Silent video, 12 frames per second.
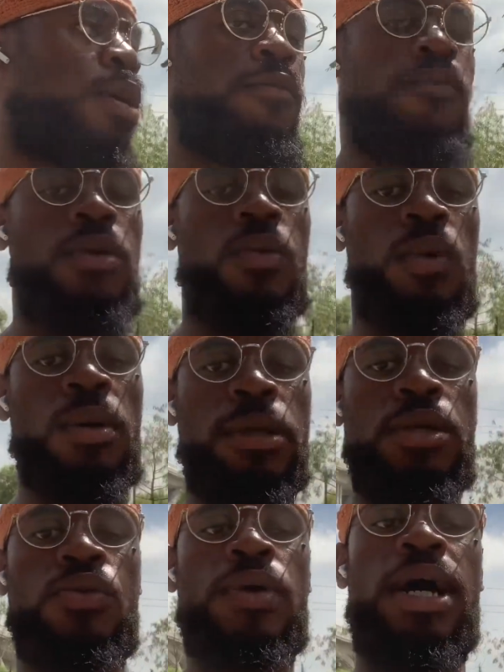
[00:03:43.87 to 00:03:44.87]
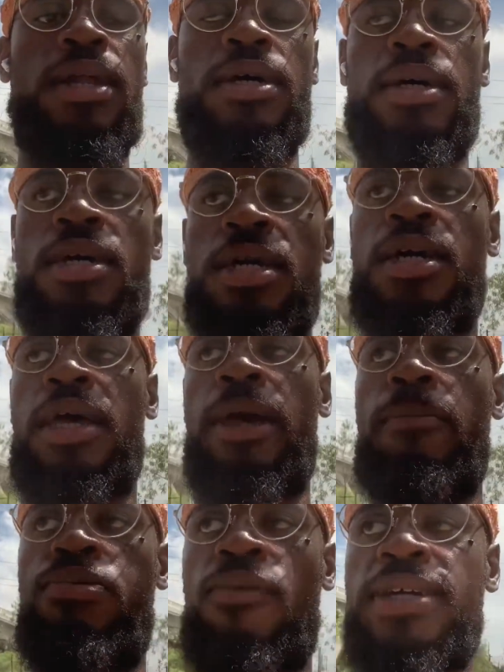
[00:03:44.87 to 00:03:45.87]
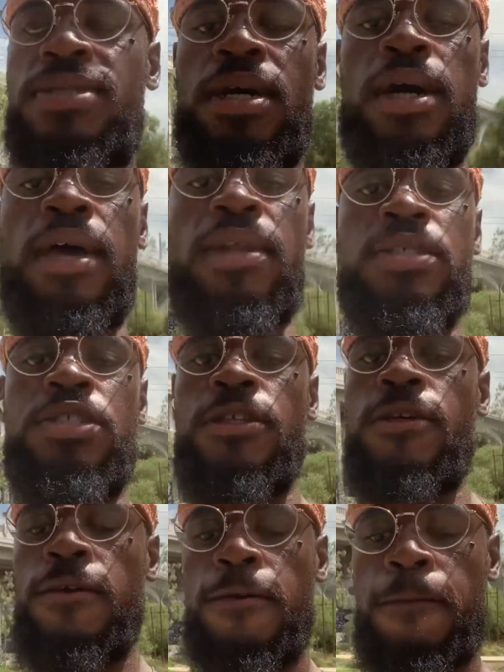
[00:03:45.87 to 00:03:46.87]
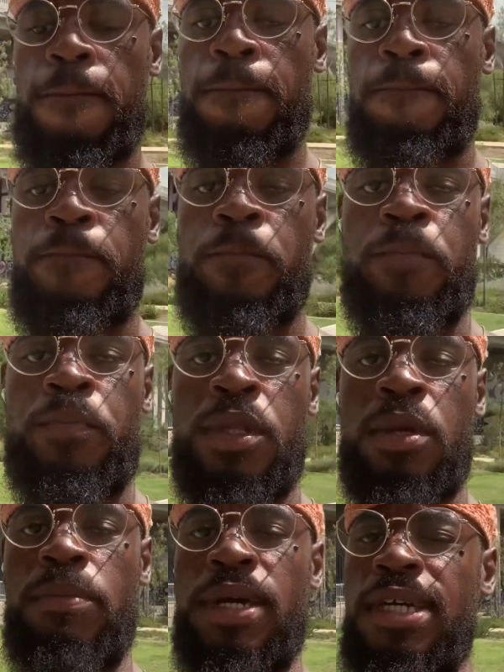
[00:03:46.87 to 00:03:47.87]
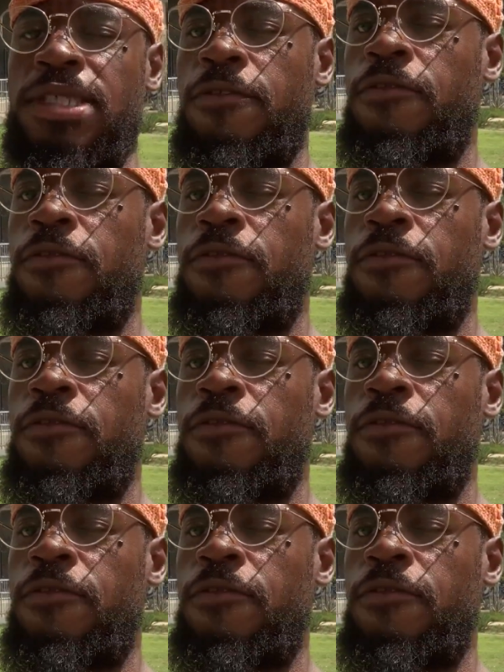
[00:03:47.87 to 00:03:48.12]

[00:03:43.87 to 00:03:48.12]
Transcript: from the woman. You got to embrace her energy because it